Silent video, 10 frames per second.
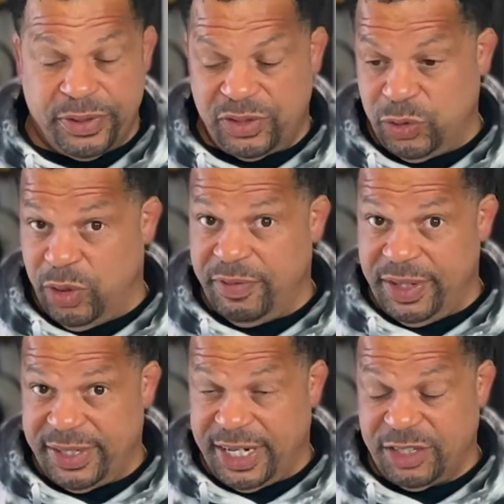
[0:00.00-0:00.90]
whoever
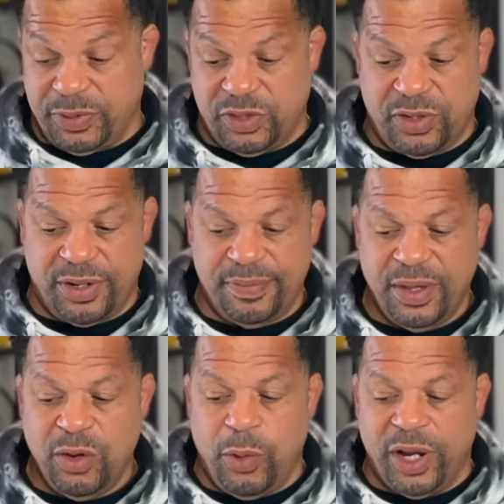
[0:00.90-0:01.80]
these experts are,
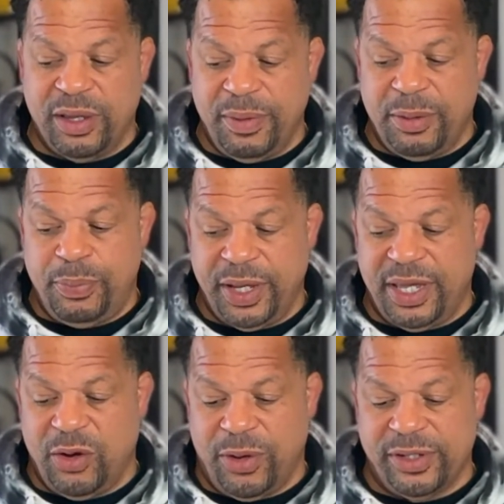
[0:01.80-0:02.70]
recommend
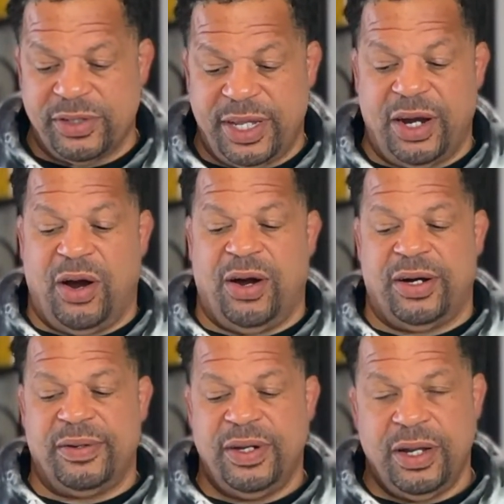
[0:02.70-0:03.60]
picking oils that are
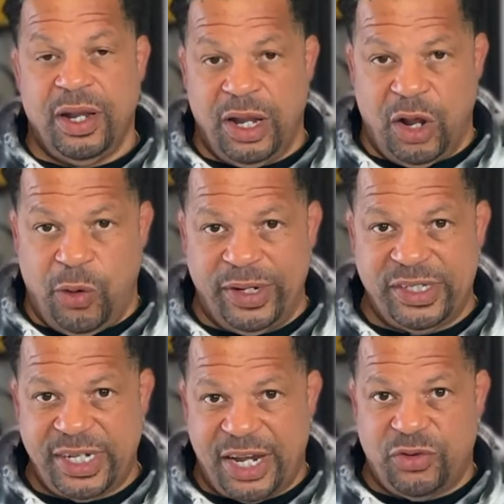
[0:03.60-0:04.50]
low in
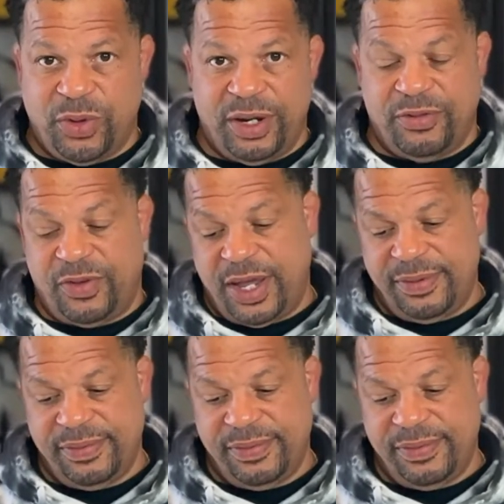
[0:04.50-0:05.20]
saturated fat,